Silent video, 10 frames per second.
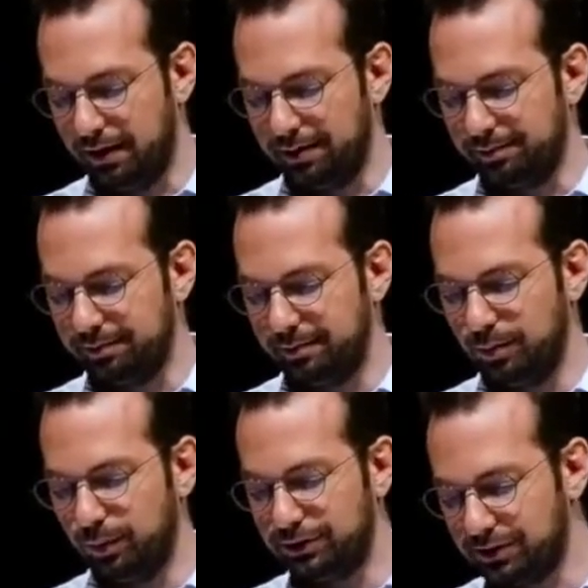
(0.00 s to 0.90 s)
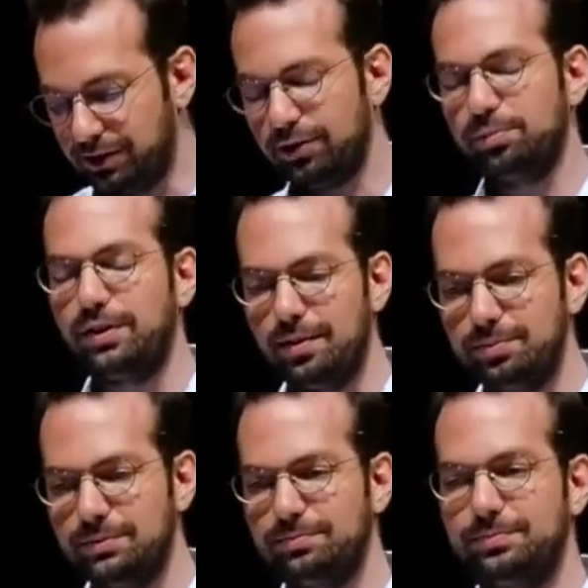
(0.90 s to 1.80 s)
um, which is another
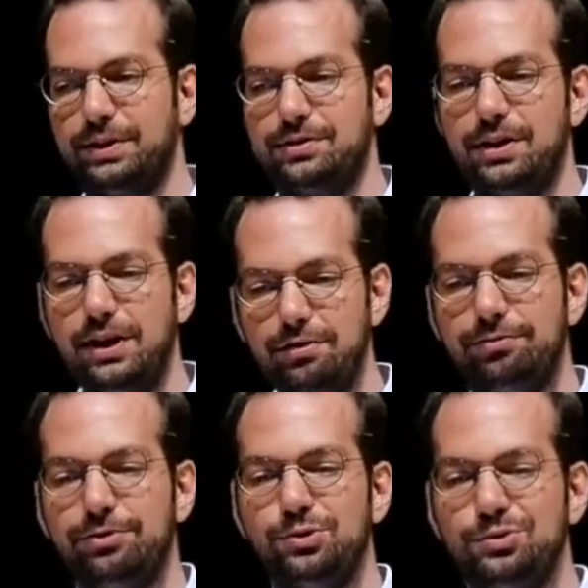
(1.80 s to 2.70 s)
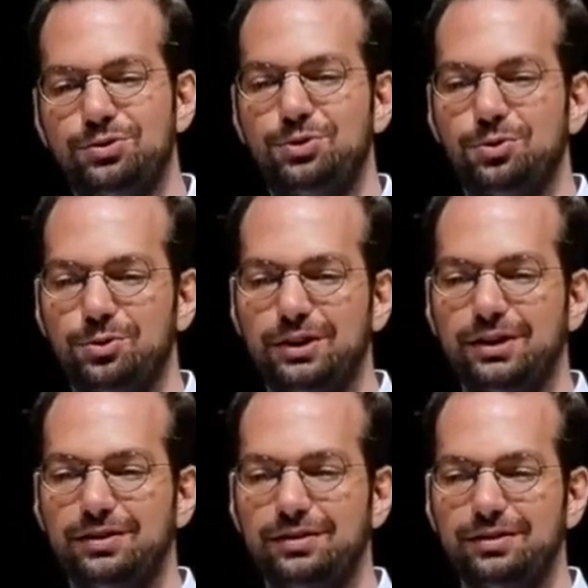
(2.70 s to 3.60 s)
problem, because if you
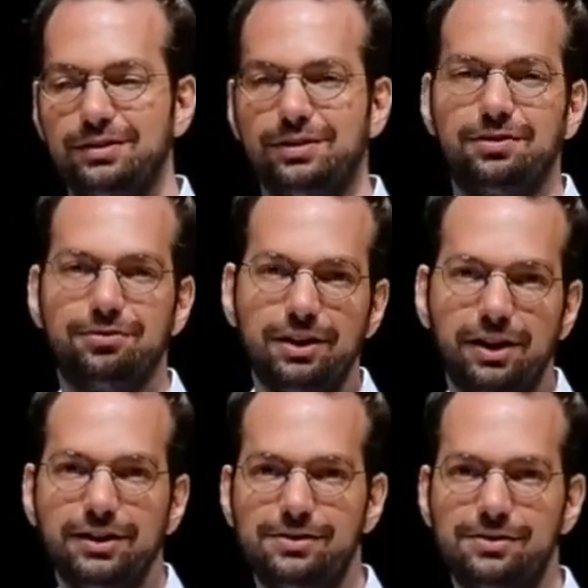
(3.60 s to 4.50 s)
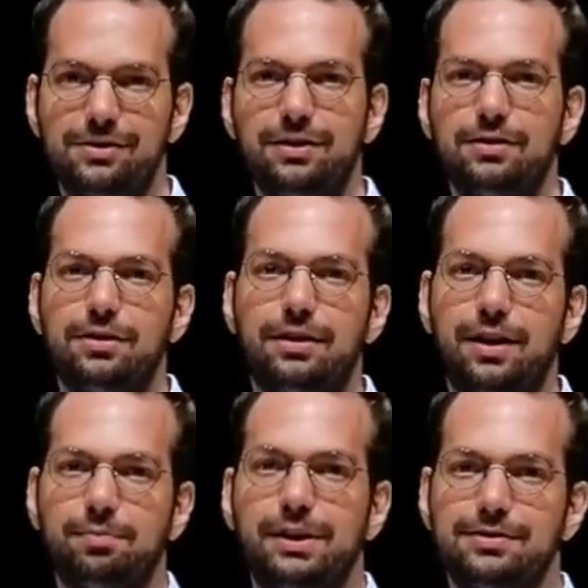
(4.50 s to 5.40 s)
destroy the device,
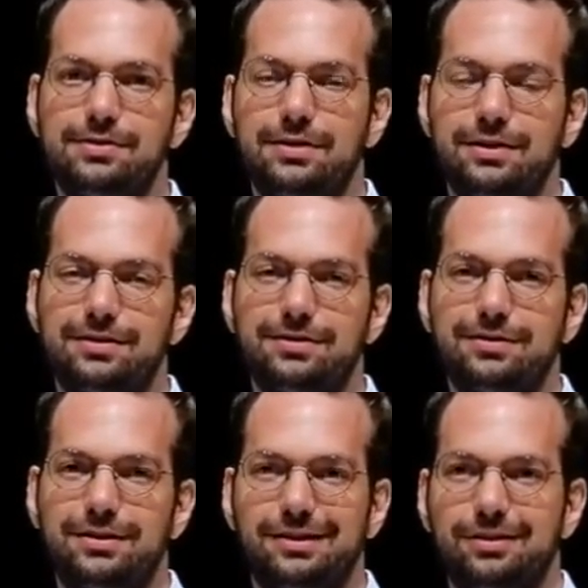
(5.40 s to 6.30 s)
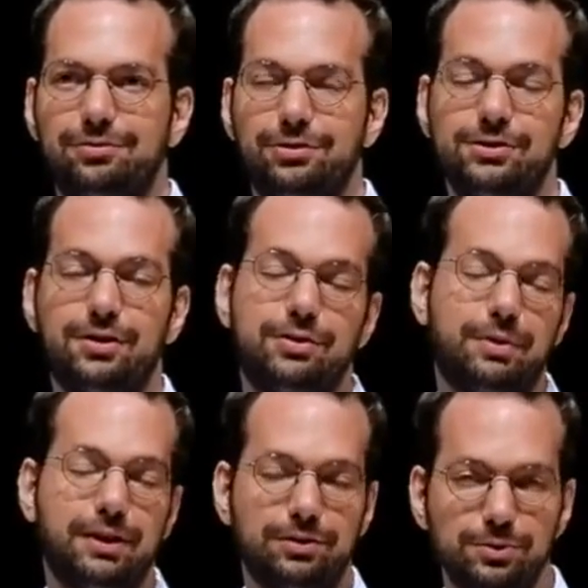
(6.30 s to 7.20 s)
that means that, uh, first off,
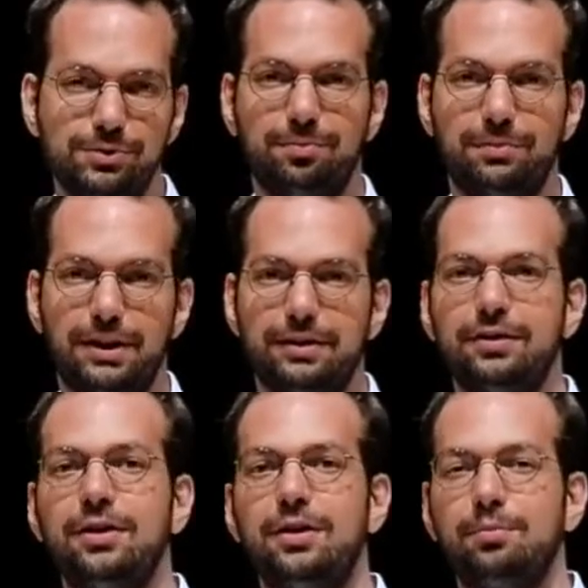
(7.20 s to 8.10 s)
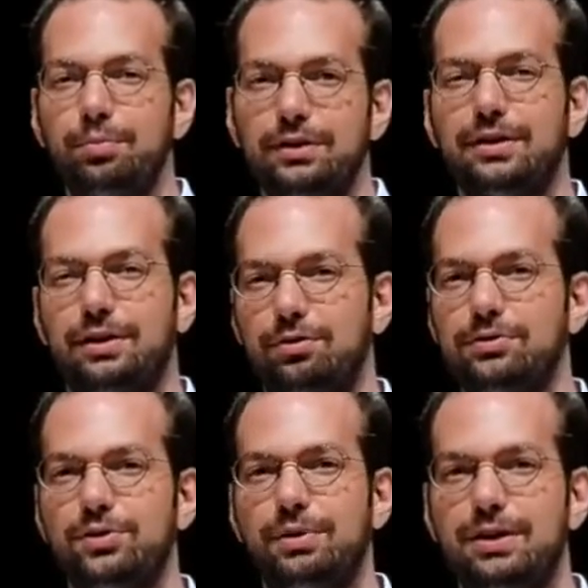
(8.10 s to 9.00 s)
you might lose some data, but it
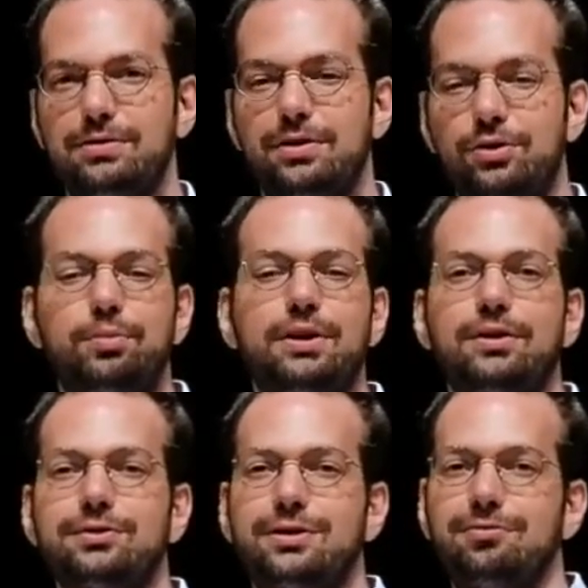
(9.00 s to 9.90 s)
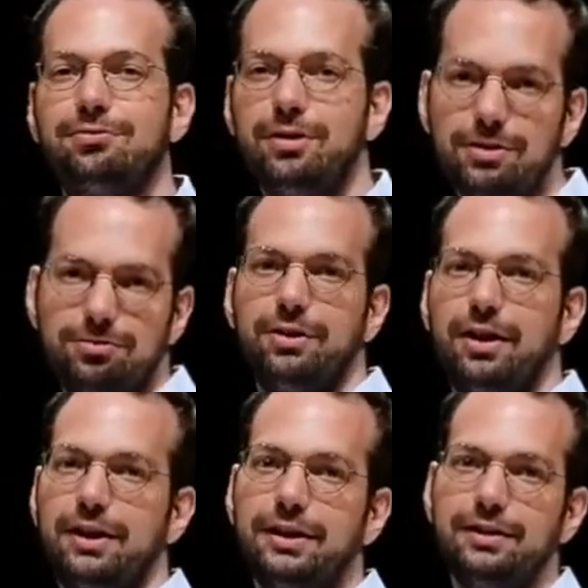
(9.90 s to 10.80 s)
also means that nobody else can
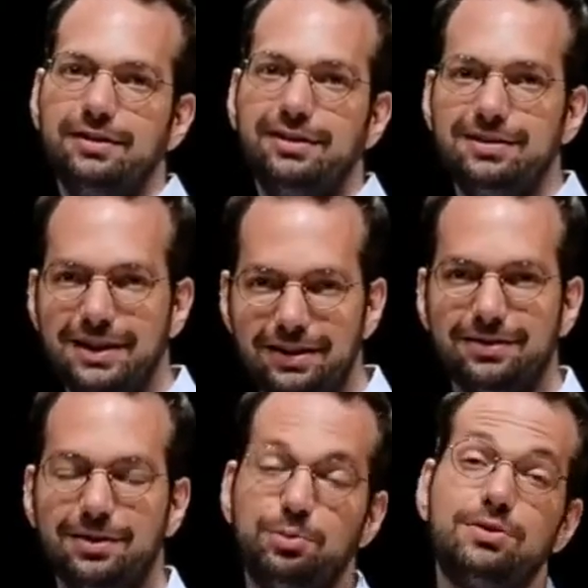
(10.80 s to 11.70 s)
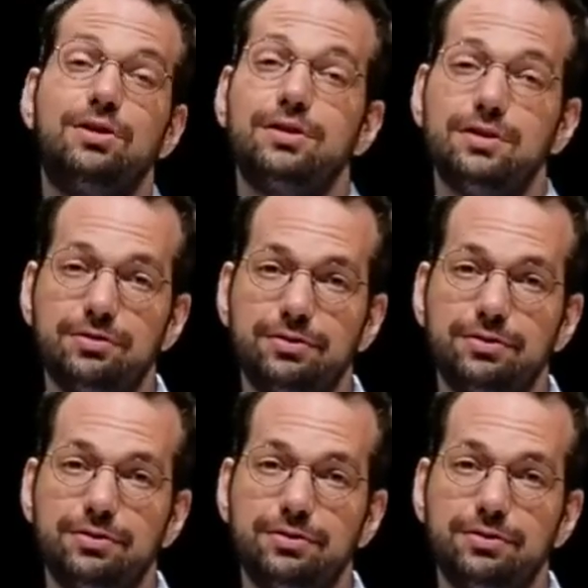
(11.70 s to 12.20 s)
verify the data that was on the